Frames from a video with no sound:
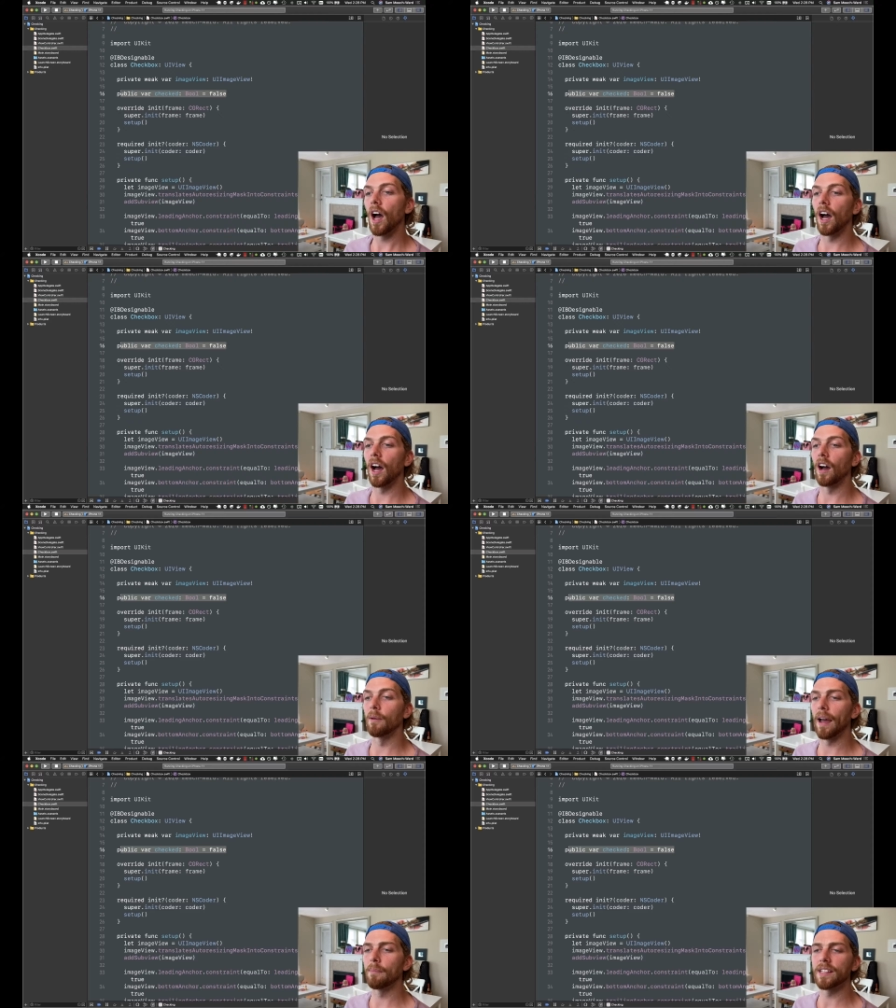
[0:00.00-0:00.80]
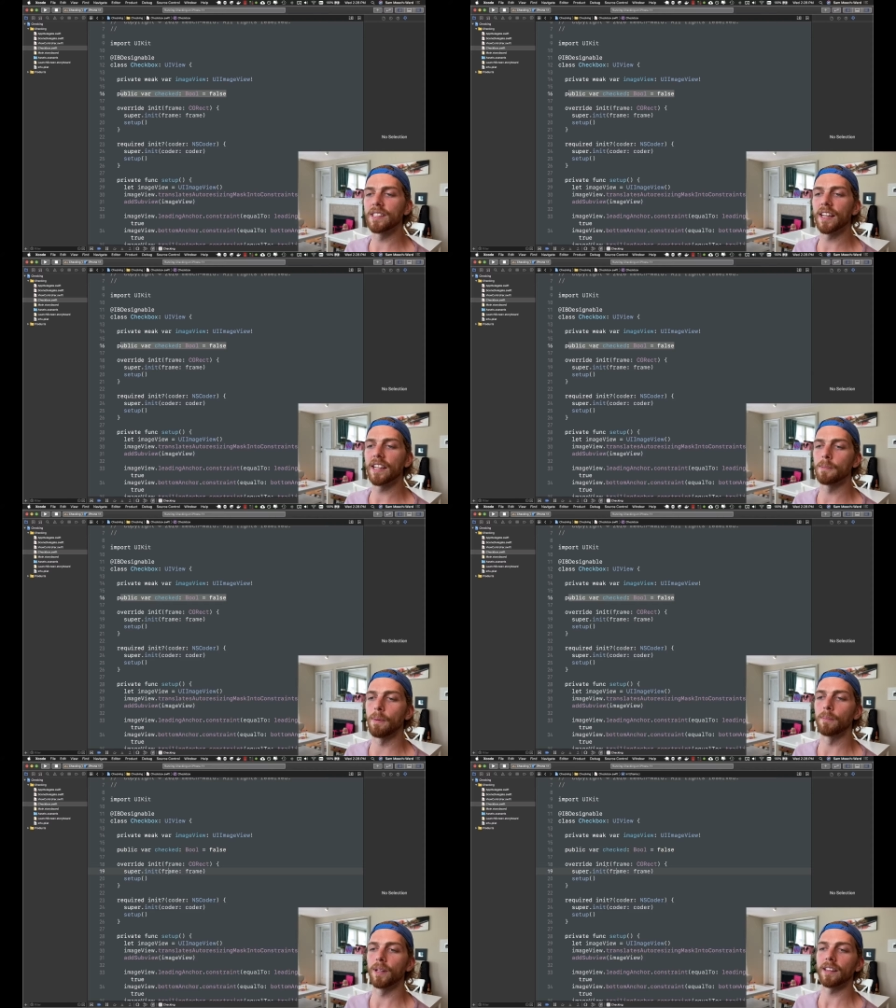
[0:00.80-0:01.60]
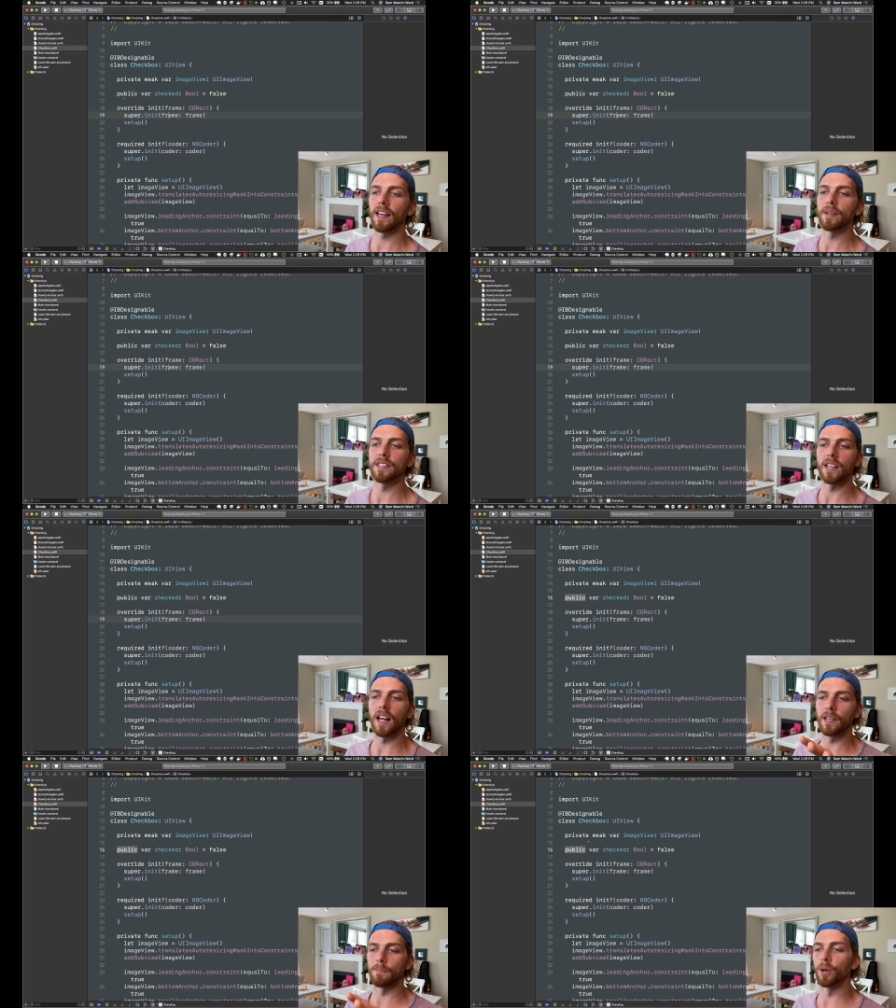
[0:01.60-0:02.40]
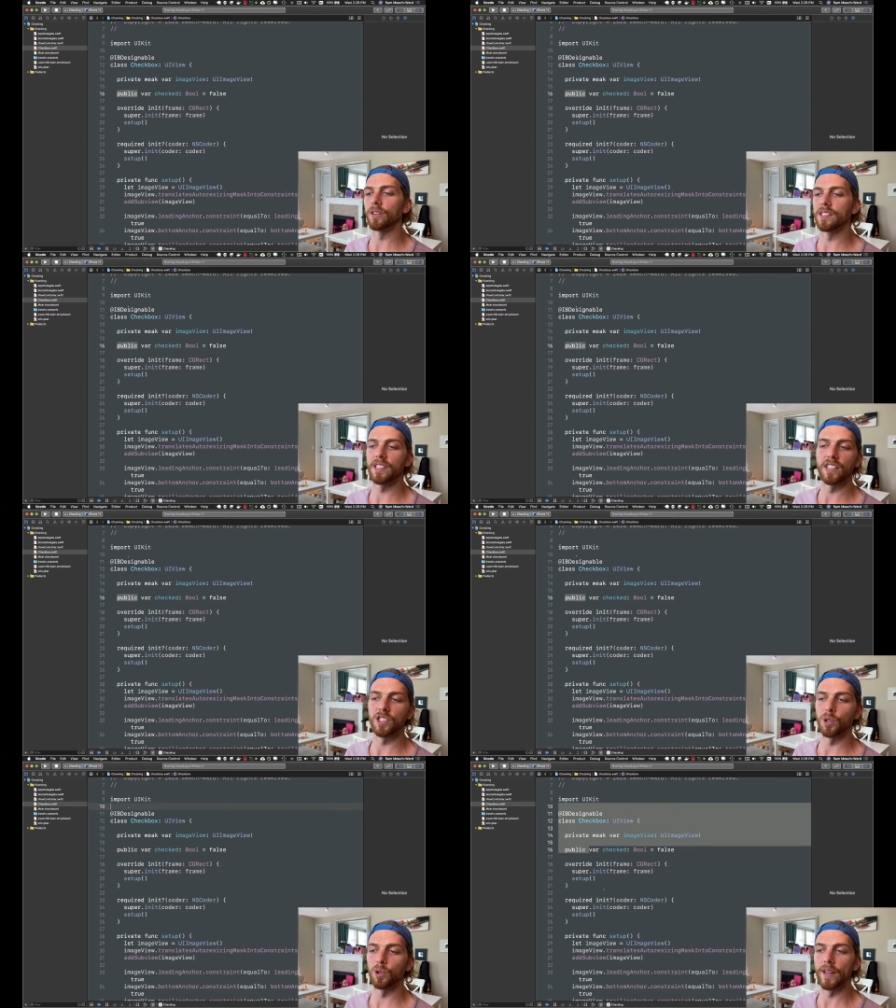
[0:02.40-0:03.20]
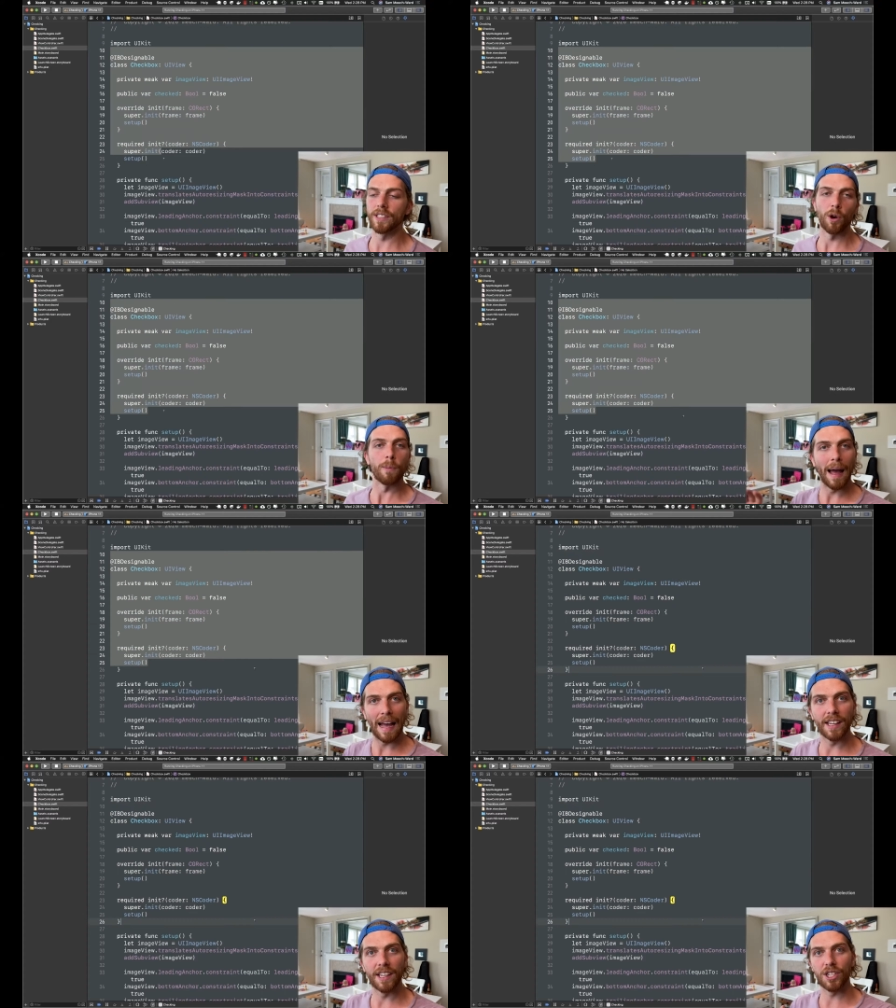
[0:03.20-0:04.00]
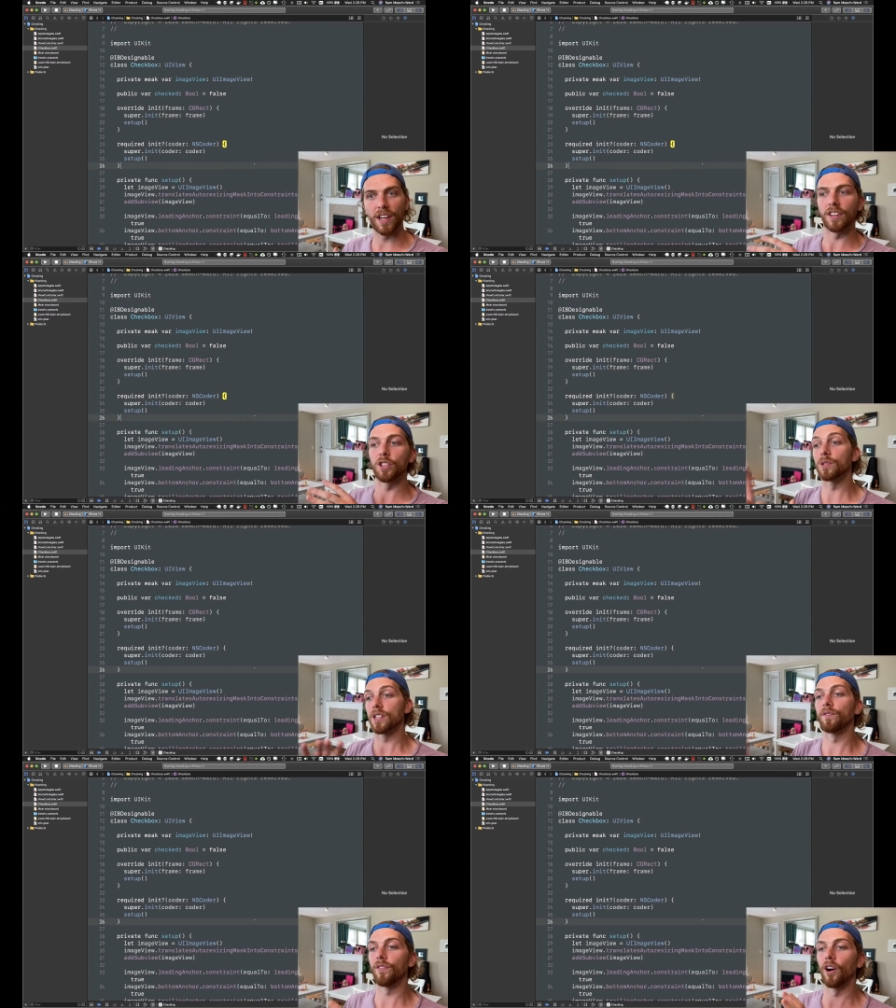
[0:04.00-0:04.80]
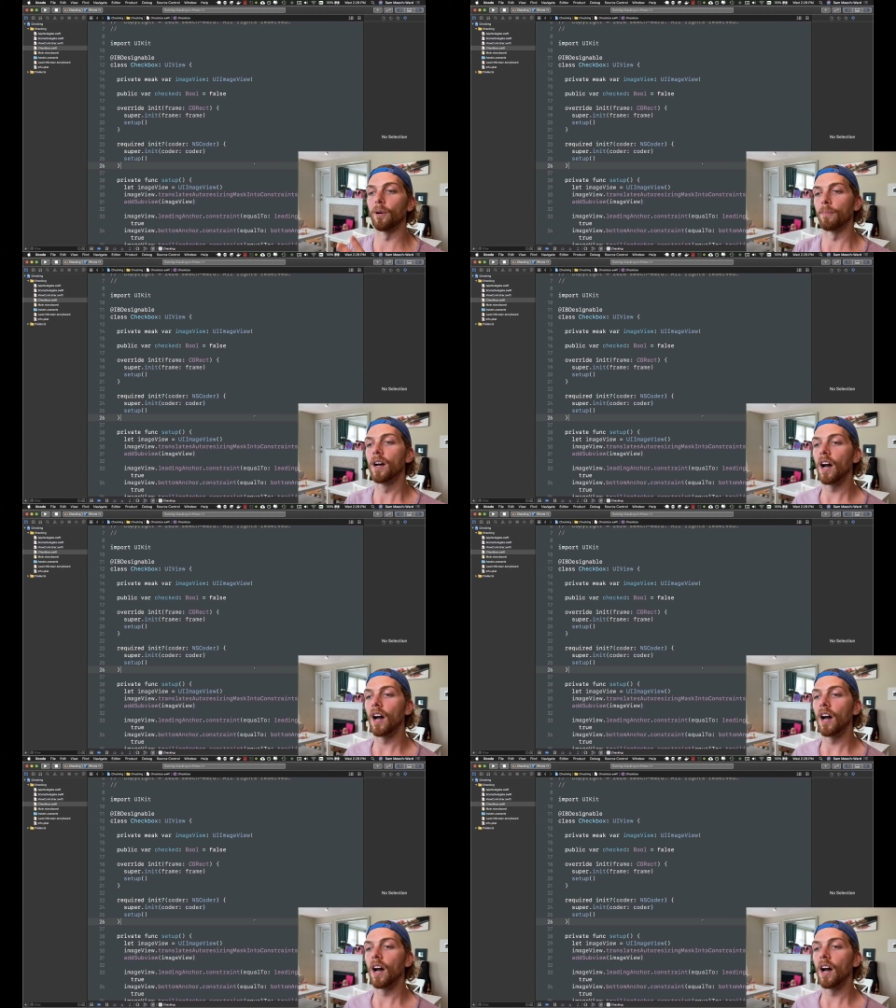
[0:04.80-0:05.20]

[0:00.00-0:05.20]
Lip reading: And by setting it to public, that means that I could put this into its own package and then use it from